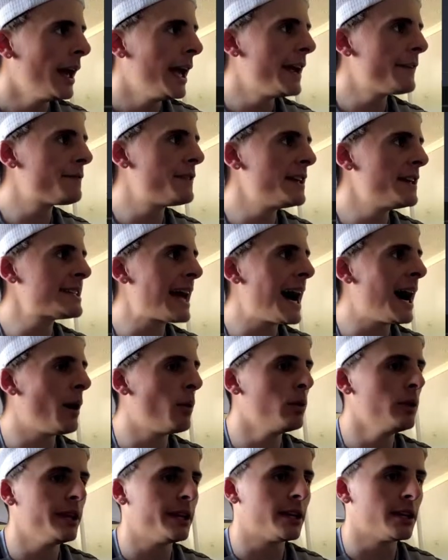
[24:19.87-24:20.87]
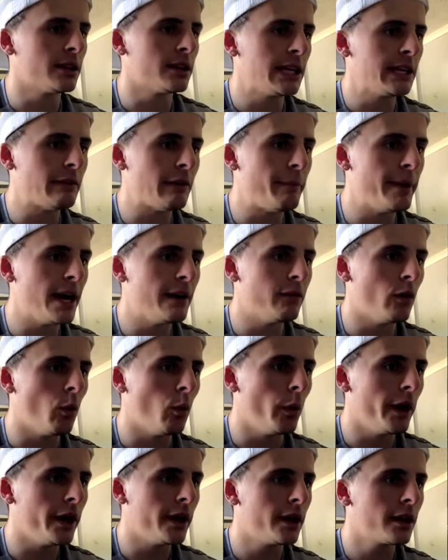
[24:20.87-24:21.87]
If this hourly can leave a bit of a
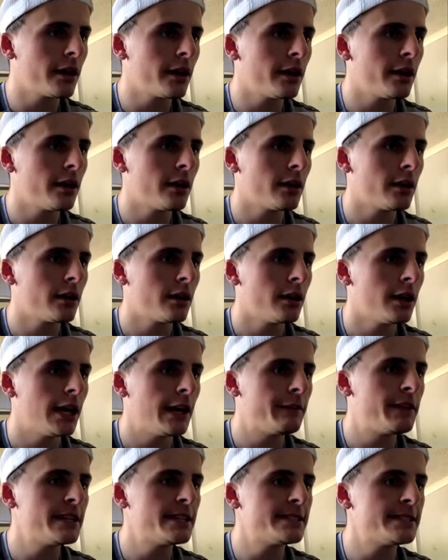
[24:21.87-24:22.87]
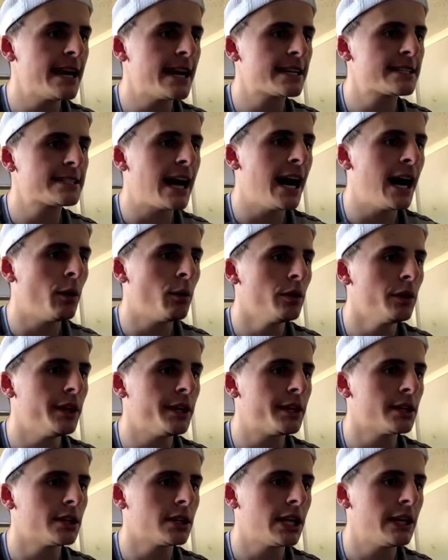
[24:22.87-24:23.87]
wick, if this next hourly
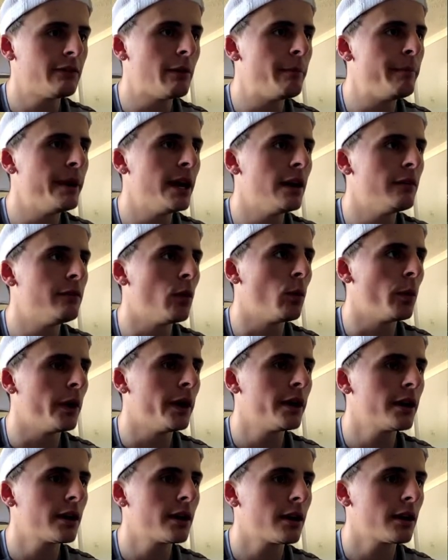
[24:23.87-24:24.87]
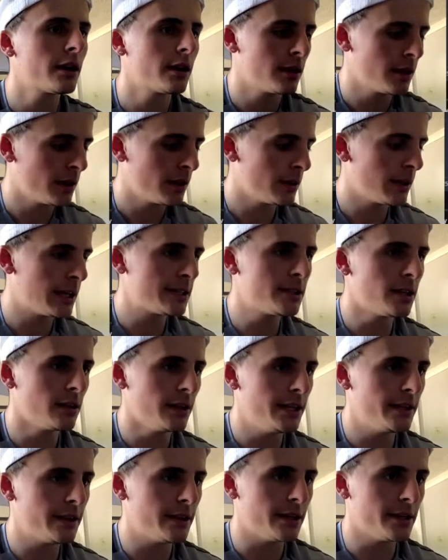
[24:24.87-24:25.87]
can leave a bit of a wick, let's
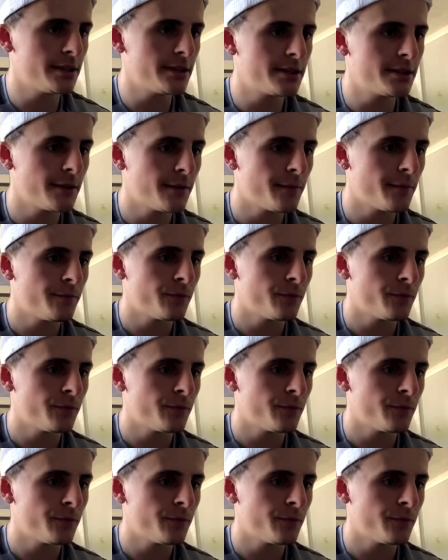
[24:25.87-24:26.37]
delete this.